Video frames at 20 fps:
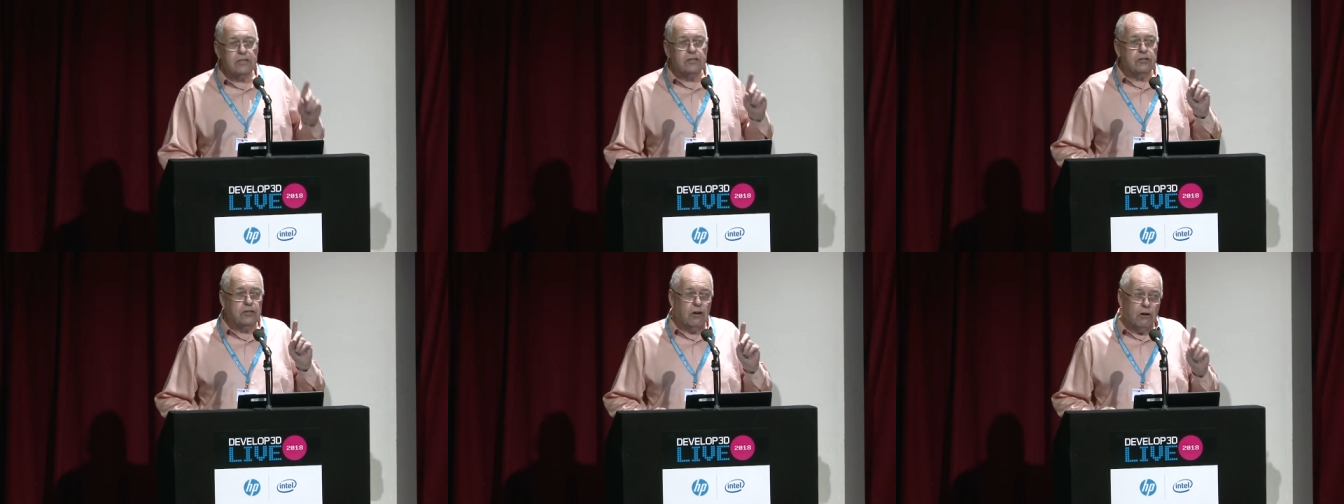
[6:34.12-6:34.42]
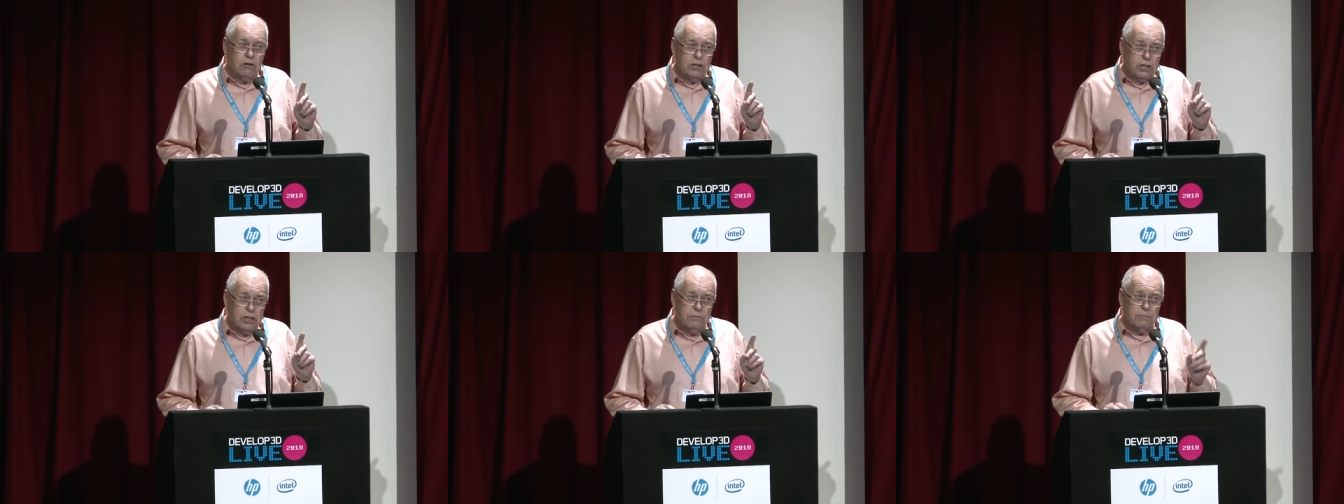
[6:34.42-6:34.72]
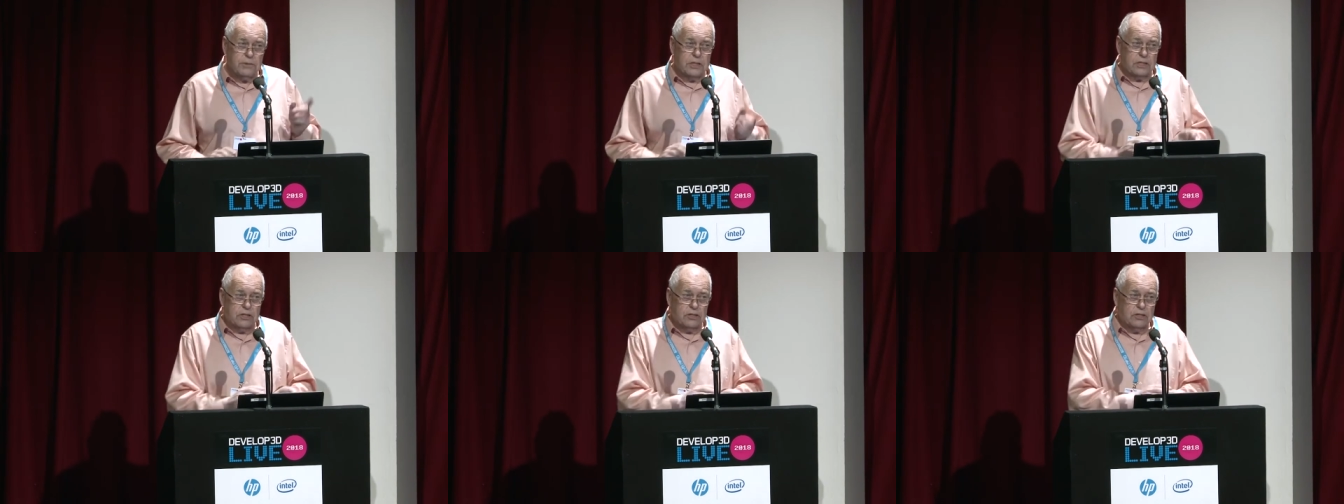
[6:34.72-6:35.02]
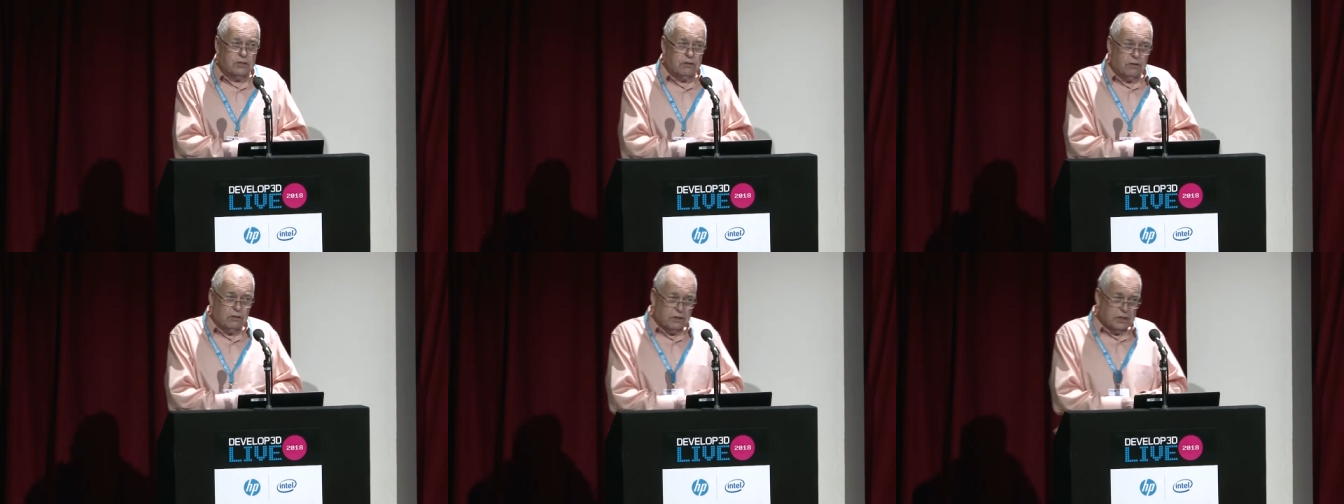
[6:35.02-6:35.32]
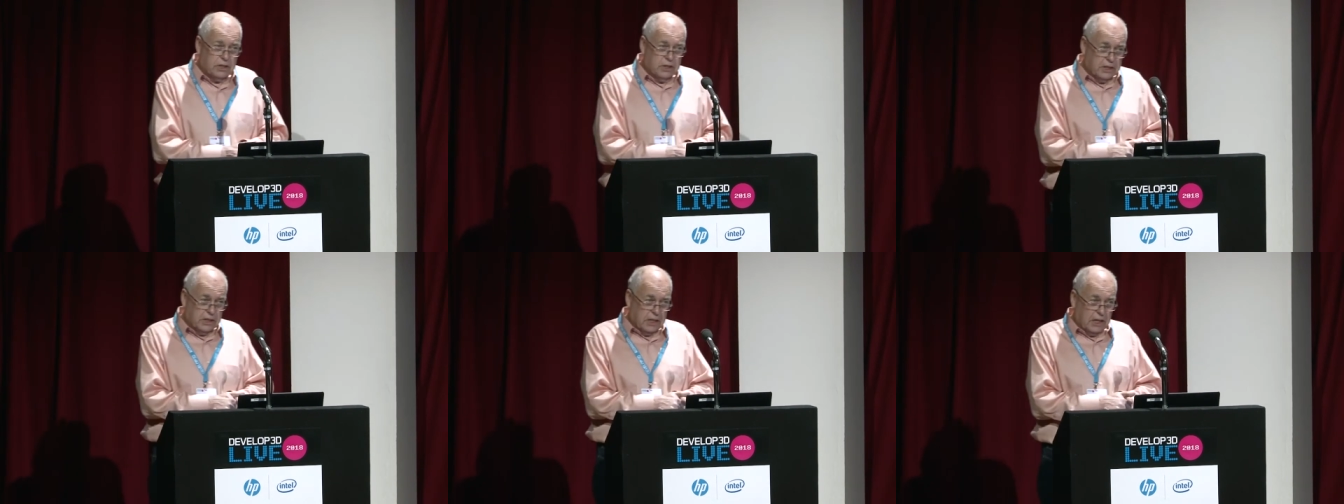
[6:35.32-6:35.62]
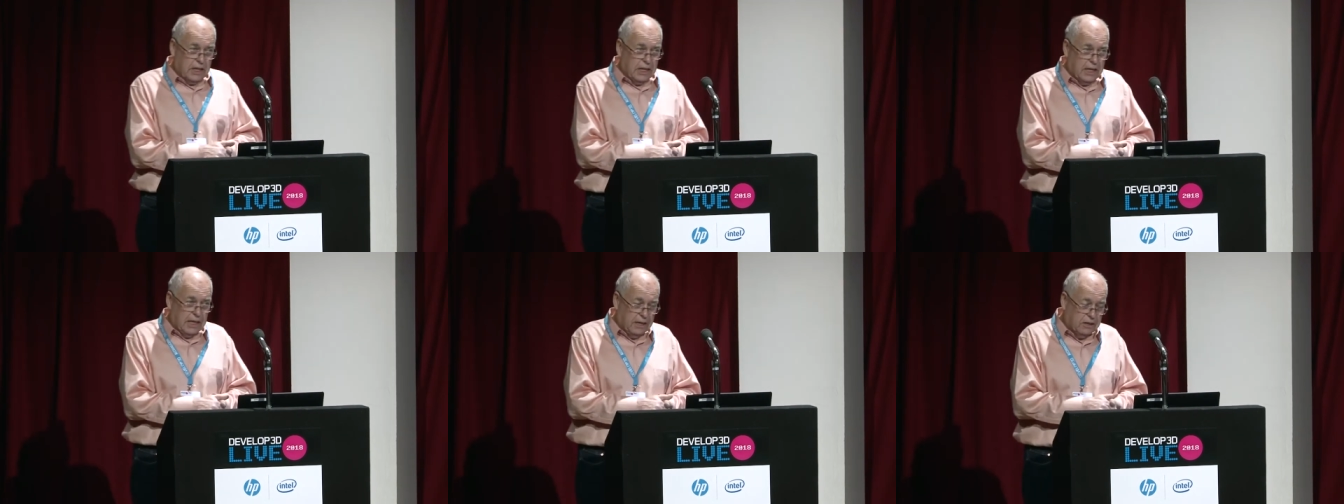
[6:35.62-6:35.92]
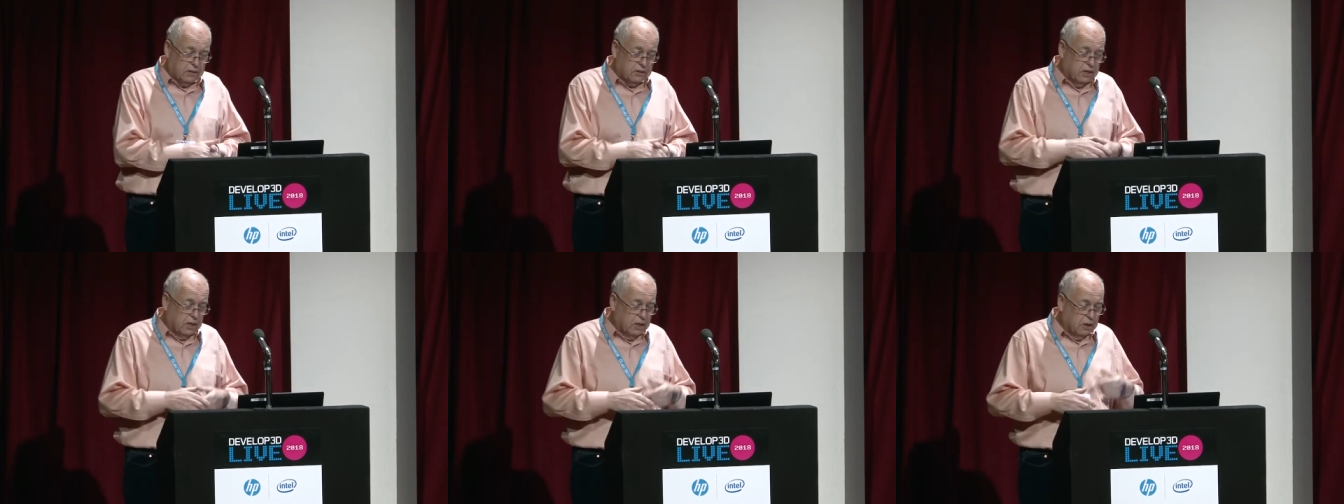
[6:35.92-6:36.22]
documents stored in the
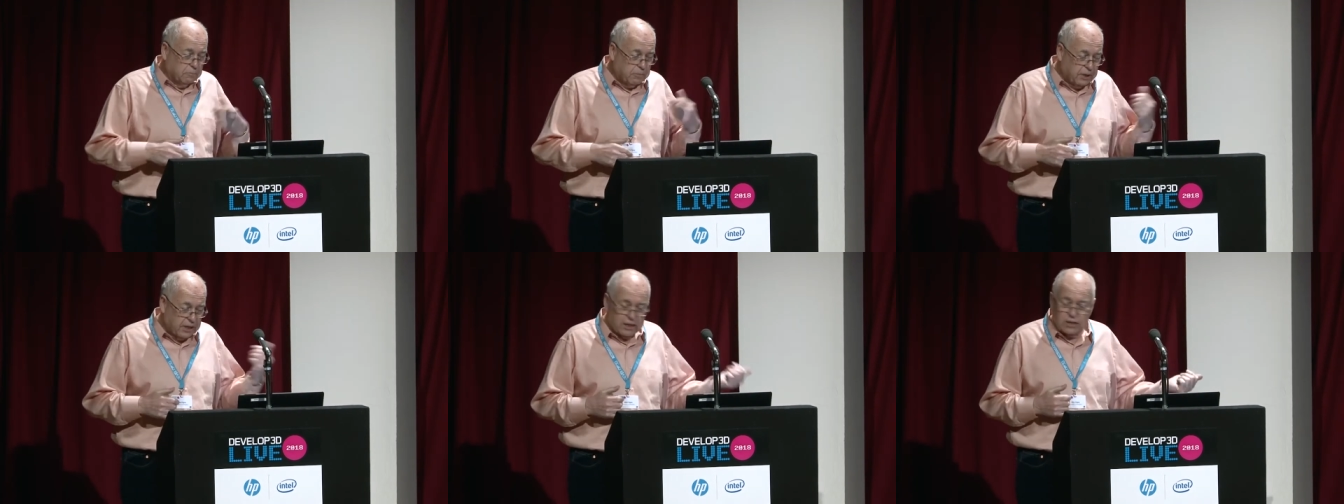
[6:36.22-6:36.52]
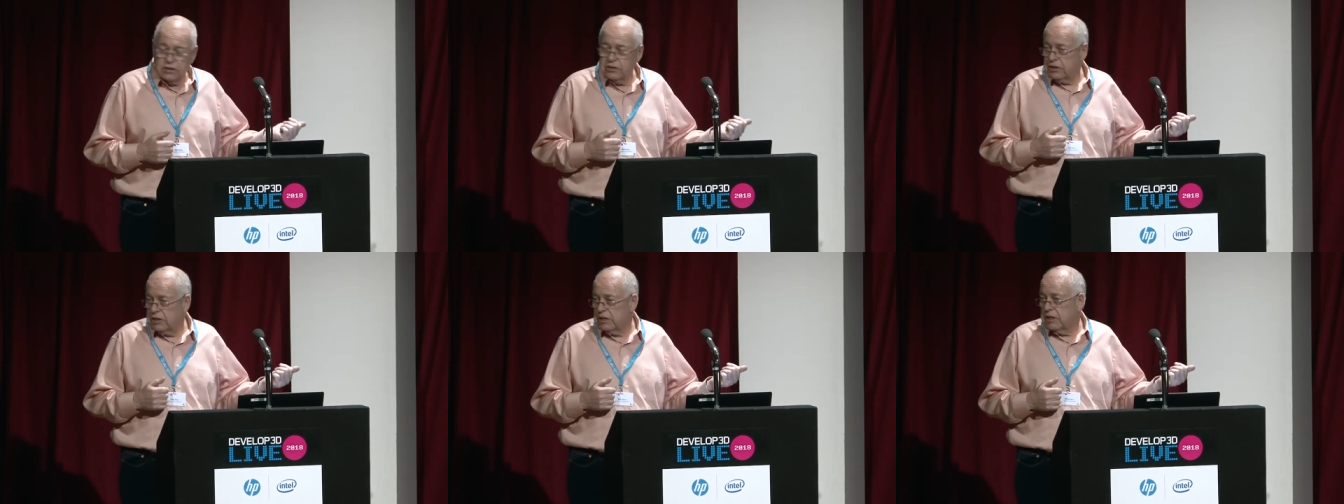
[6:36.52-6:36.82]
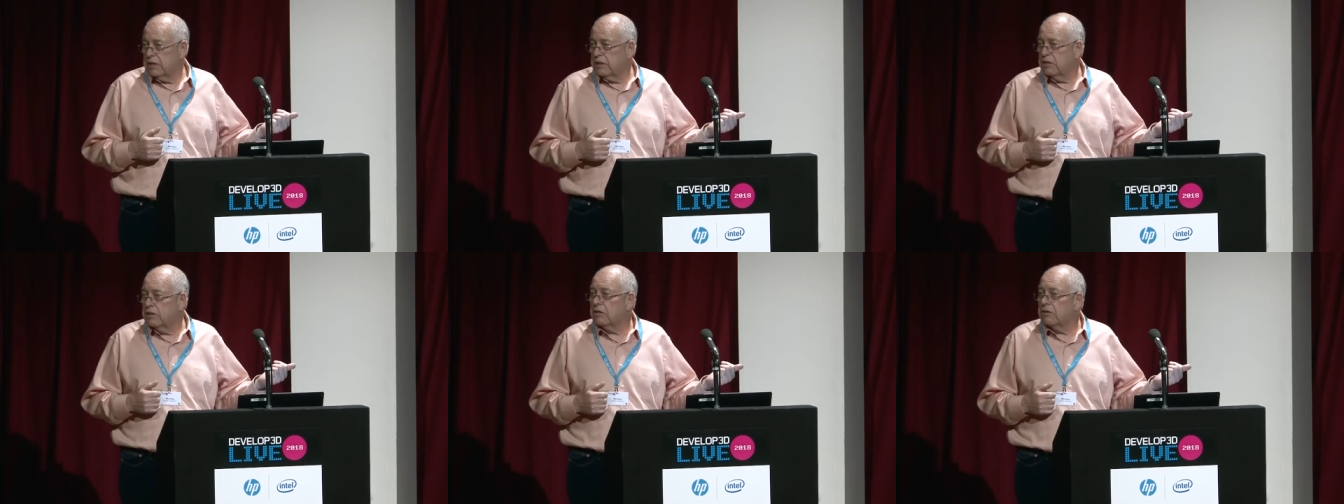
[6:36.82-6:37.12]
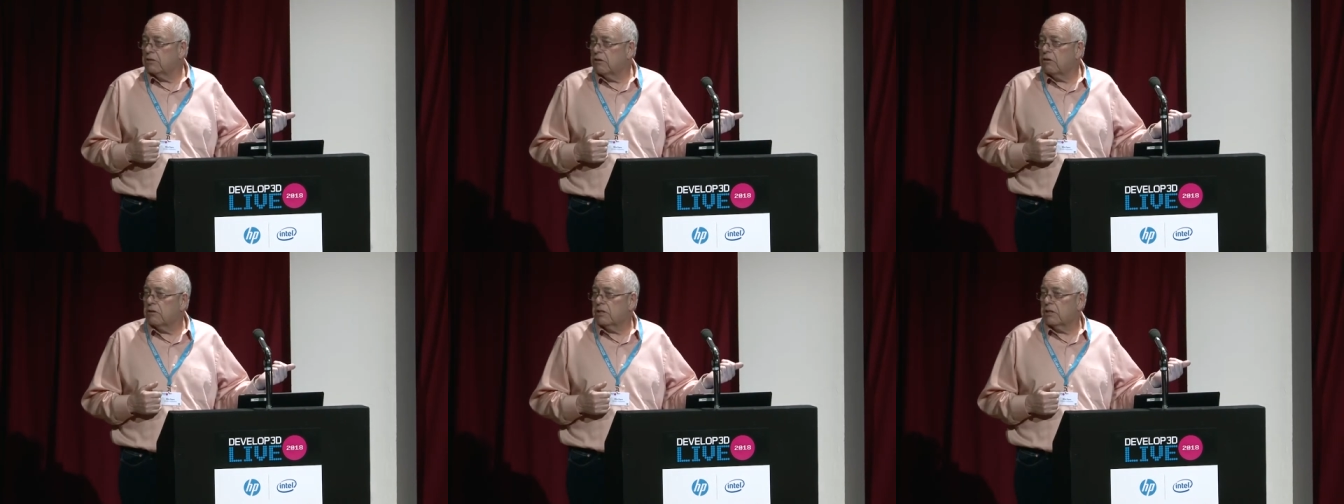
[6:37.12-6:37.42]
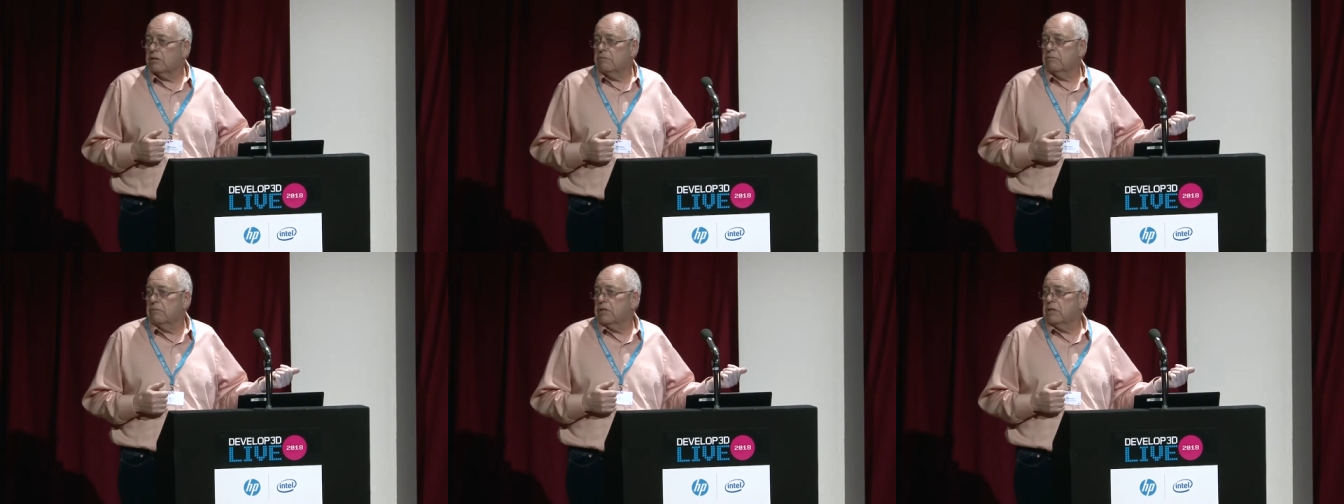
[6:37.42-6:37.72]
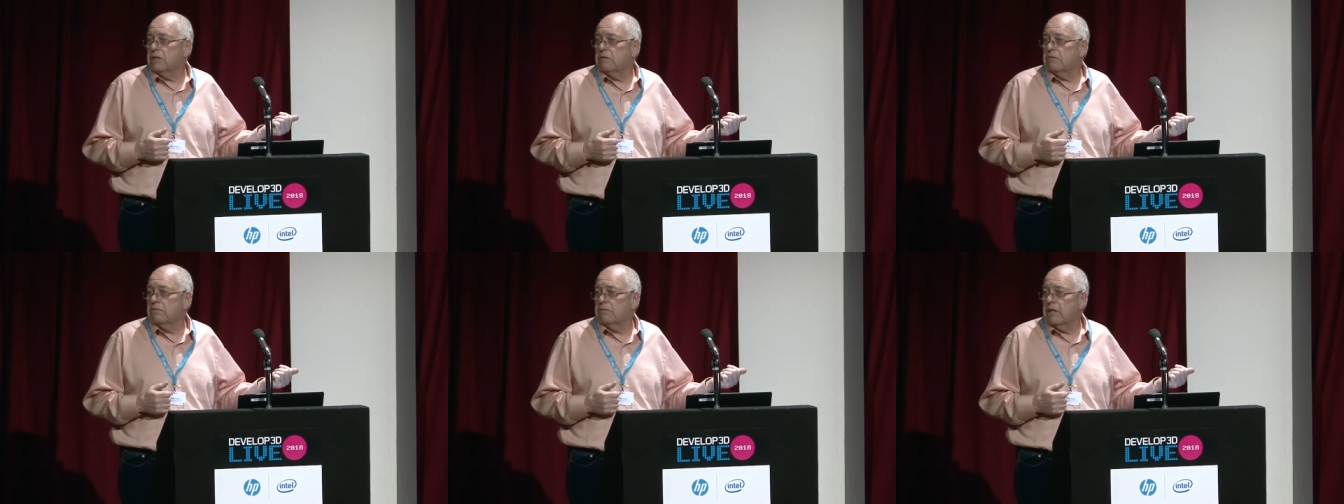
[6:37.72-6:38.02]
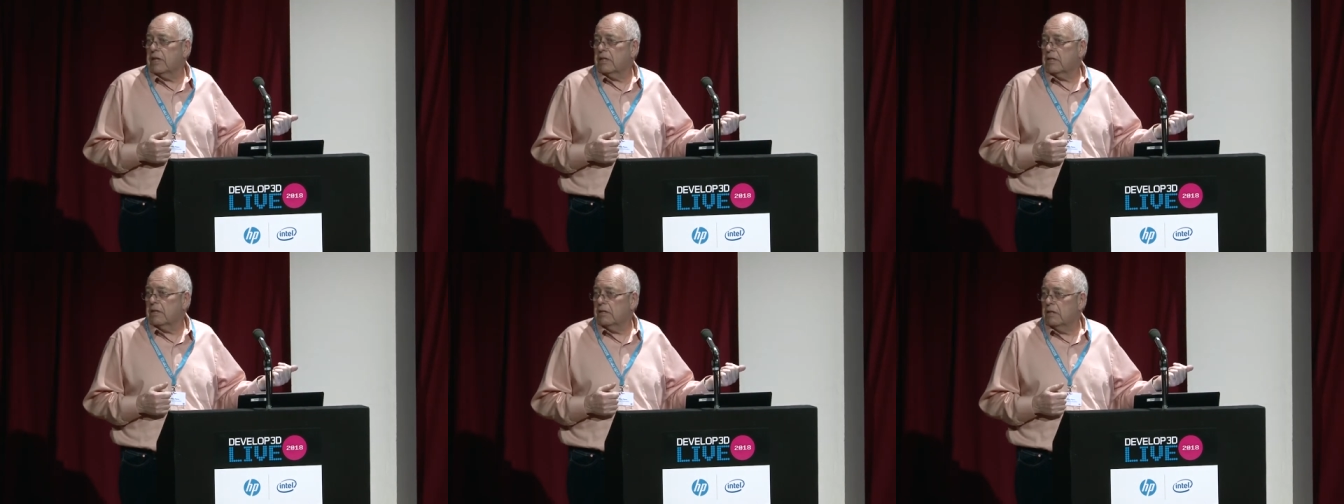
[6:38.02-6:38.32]
cloud be considered a document of
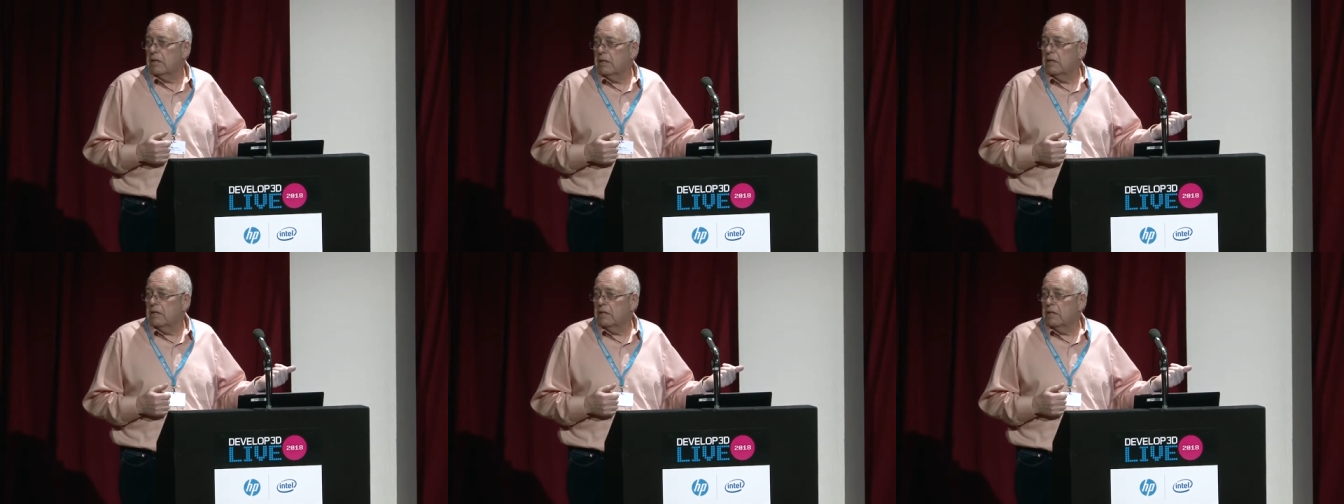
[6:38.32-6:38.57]
record?